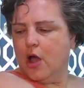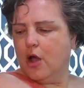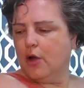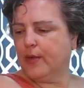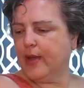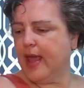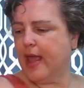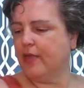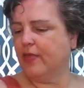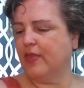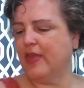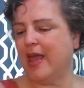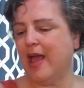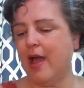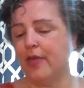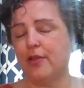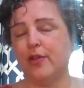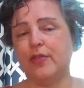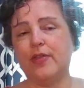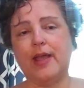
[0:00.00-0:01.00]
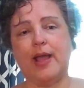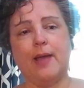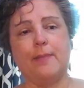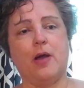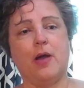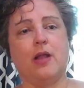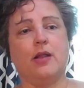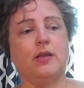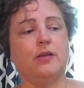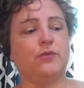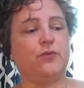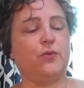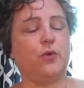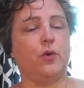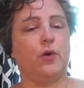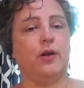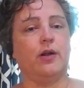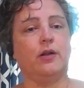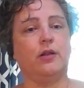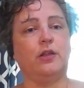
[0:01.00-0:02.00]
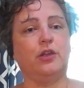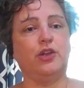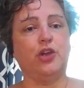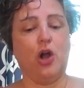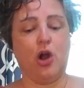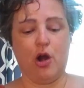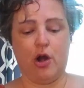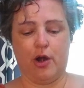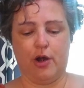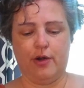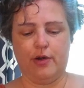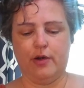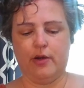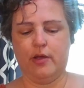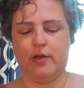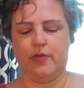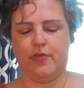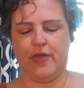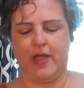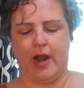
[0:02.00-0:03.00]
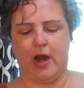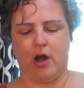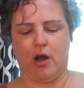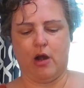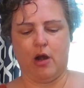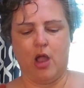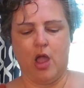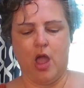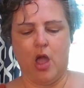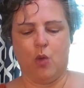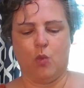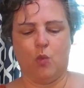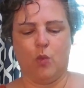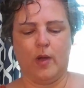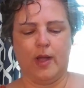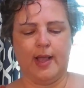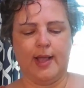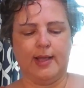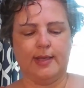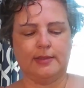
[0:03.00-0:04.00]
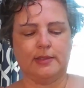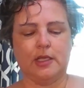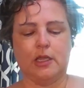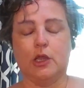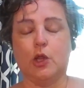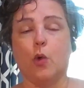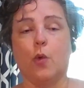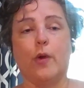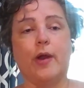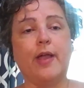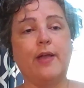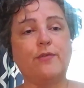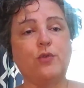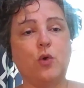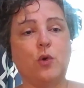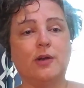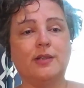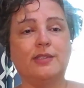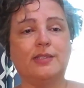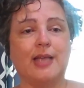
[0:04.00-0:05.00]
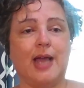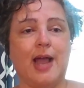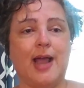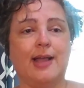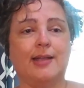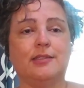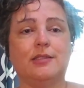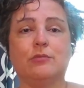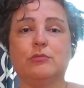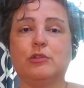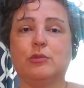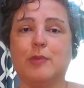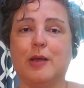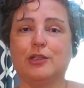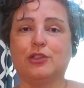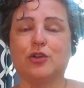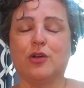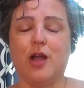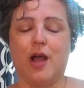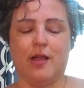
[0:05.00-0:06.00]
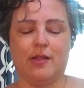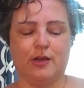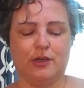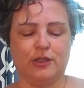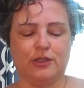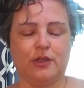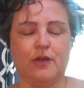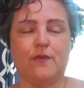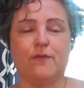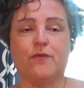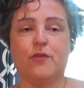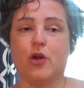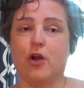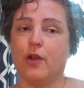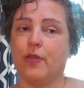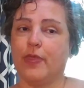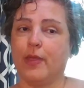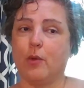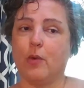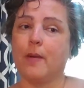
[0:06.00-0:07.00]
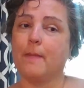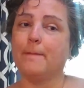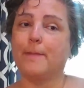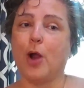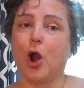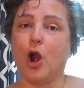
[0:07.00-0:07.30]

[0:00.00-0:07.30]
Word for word: Okay, the other thing I bought for yarn there was Lori, of course, dyed some special colors for, that were